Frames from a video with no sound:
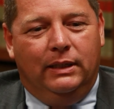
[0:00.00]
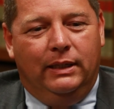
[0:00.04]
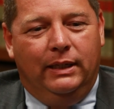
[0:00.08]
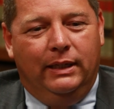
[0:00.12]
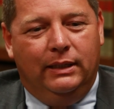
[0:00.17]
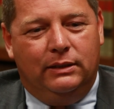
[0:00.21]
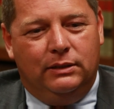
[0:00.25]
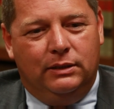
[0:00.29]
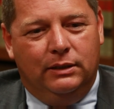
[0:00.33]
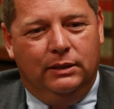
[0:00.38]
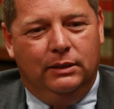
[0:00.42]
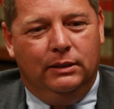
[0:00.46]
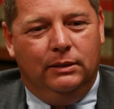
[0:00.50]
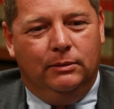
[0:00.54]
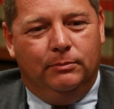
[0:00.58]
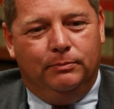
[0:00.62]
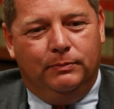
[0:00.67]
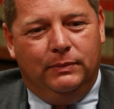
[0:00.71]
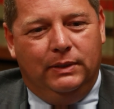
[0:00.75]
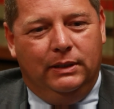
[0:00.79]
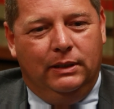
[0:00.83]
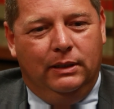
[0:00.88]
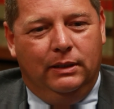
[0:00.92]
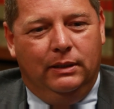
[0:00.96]
it's a
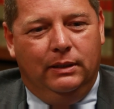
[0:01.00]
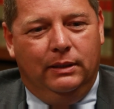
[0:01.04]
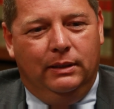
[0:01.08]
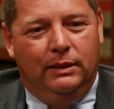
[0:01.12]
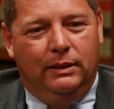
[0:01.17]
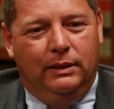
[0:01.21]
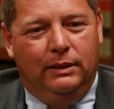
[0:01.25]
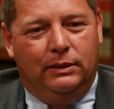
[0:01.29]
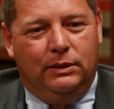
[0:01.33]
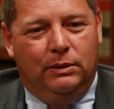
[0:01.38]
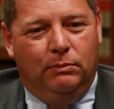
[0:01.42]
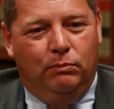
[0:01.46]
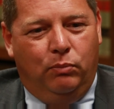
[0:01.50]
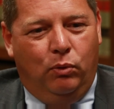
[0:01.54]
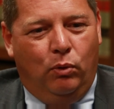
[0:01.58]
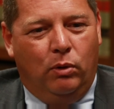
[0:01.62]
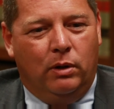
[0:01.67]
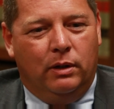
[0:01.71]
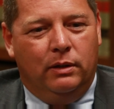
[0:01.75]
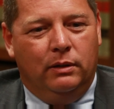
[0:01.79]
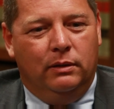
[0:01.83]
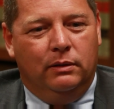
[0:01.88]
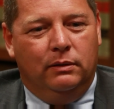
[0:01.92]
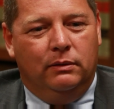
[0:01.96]
um, it's
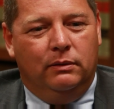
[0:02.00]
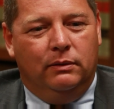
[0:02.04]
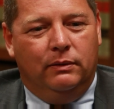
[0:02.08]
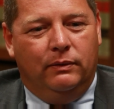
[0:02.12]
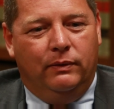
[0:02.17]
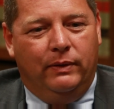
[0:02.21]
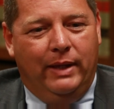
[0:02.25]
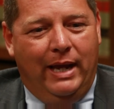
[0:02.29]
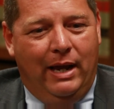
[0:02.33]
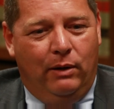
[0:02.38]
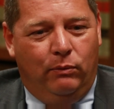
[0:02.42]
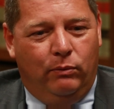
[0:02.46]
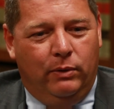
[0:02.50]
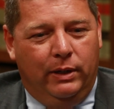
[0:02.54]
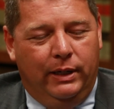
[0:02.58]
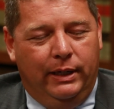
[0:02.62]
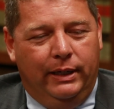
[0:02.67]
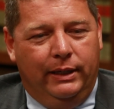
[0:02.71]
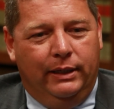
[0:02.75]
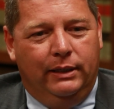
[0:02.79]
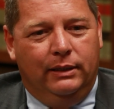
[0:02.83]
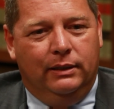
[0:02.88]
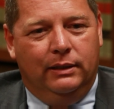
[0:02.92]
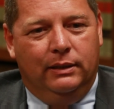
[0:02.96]
important that
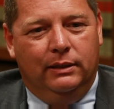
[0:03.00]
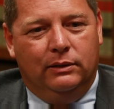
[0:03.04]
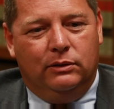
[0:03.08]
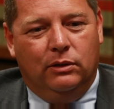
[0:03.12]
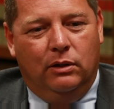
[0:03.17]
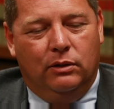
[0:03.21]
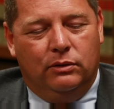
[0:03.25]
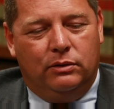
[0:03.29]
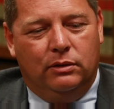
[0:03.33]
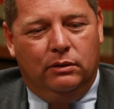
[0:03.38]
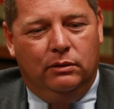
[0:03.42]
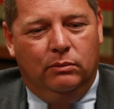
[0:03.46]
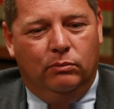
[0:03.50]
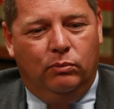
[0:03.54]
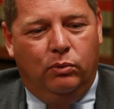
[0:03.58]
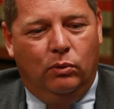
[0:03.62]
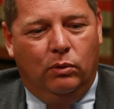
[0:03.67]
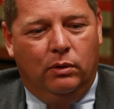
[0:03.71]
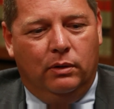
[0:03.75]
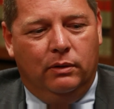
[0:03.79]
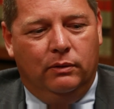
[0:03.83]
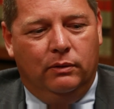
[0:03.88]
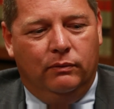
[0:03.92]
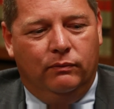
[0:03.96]
way. It's also
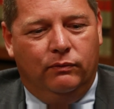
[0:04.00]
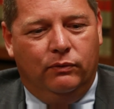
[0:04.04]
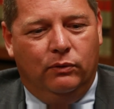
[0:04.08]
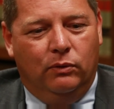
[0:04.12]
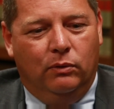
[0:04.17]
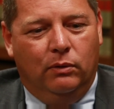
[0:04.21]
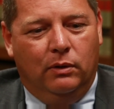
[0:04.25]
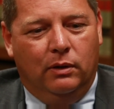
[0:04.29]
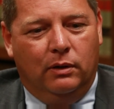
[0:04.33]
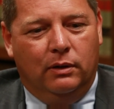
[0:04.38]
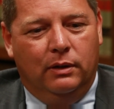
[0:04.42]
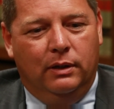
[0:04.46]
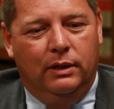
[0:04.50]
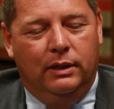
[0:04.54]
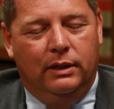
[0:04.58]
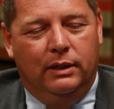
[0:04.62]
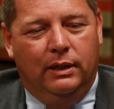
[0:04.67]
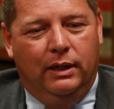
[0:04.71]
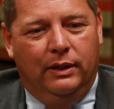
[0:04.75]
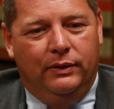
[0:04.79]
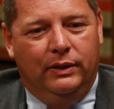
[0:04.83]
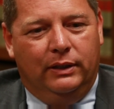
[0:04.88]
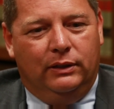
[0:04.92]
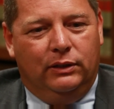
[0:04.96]
important for
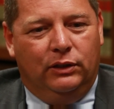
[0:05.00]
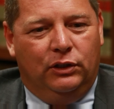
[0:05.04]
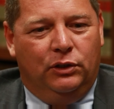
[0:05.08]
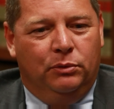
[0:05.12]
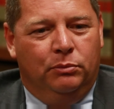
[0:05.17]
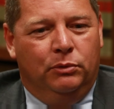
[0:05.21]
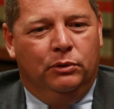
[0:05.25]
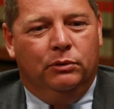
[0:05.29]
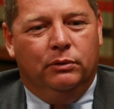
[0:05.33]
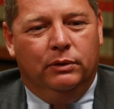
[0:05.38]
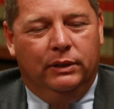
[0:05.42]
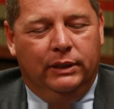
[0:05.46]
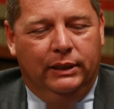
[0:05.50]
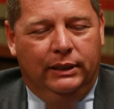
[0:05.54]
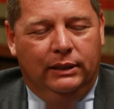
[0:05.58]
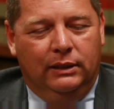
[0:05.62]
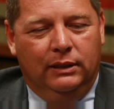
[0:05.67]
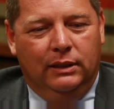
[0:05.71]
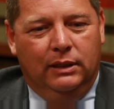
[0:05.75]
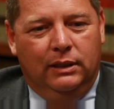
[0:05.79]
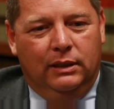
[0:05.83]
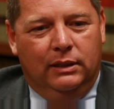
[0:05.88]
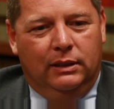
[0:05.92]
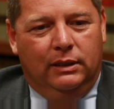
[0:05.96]
I think the community
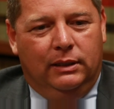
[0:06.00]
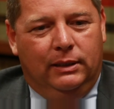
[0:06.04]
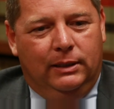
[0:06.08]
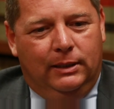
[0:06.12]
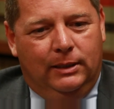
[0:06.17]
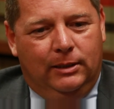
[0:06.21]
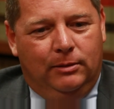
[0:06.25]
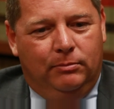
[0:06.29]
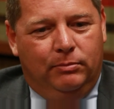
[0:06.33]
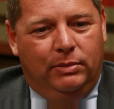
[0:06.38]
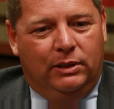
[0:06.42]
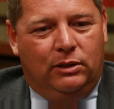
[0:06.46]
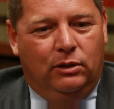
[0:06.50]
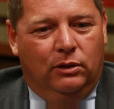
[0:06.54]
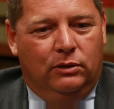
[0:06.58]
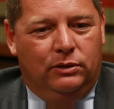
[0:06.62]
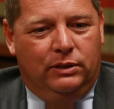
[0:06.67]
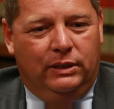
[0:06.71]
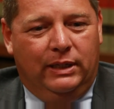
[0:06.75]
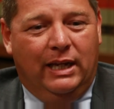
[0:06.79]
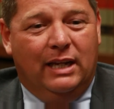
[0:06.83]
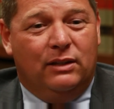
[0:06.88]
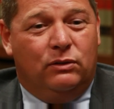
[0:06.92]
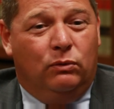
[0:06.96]
uh, because
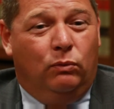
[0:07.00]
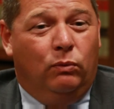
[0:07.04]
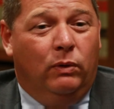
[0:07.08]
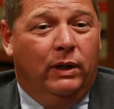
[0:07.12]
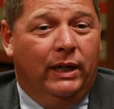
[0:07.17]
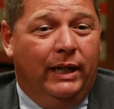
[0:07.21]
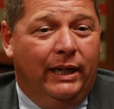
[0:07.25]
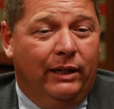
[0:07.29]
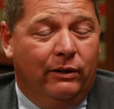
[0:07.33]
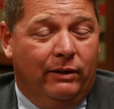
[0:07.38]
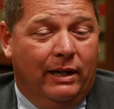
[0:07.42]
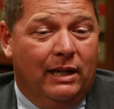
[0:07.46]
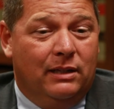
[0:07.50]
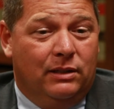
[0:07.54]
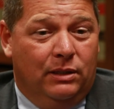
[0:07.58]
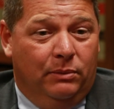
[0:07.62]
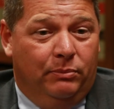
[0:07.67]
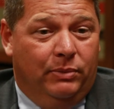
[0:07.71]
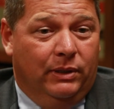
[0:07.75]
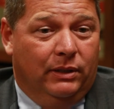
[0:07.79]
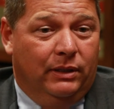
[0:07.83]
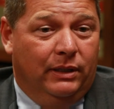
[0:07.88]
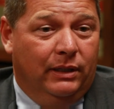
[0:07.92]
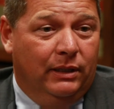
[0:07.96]
it has a way or has the
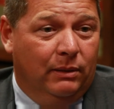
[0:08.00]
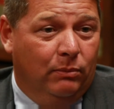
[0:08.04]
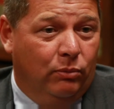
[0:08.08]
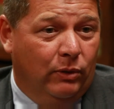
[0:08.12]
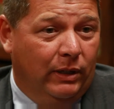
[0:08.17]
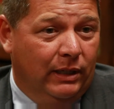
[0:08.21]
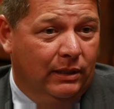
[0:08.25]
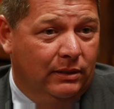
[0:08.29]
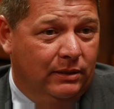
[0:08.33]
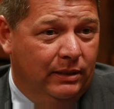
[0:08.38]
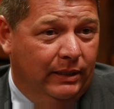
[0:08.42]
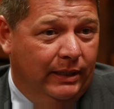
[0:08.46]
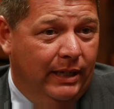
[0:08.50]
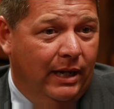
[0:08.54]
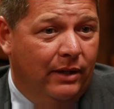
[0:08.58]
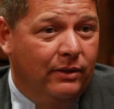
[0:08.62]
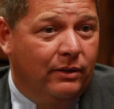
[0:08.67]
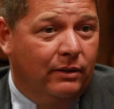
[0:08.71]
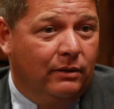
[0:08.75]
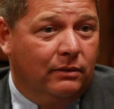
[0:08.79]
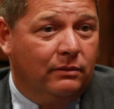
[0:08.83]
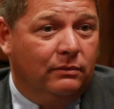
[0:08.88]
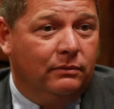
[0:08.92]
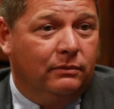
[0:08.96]
ability to bring us
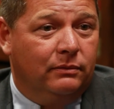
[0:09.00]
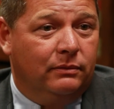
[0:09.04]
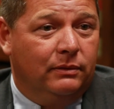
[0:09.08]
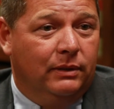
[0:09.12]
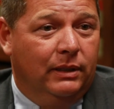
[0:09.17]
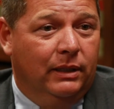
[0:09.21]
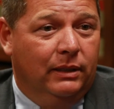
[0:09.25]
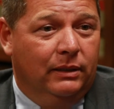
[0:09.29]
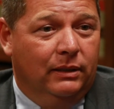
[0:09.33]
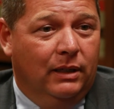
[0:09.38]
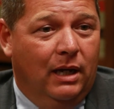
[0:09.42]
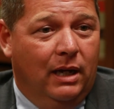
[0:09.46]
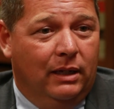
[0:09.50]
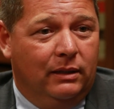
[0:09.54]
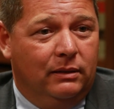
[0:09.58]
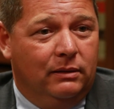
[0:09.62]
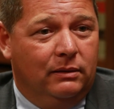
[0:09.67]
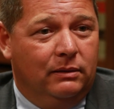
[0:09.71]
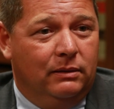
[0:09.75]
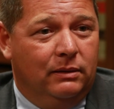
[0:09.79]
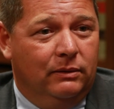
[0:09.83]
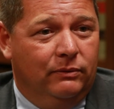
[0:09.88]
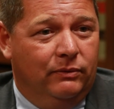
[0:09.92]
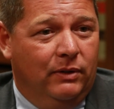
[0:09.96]
together and not
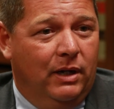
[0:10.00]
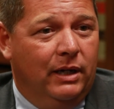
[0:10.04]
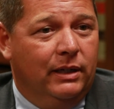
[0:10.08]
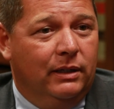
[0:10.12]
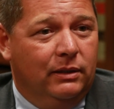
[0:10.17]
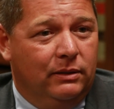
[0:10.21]
divide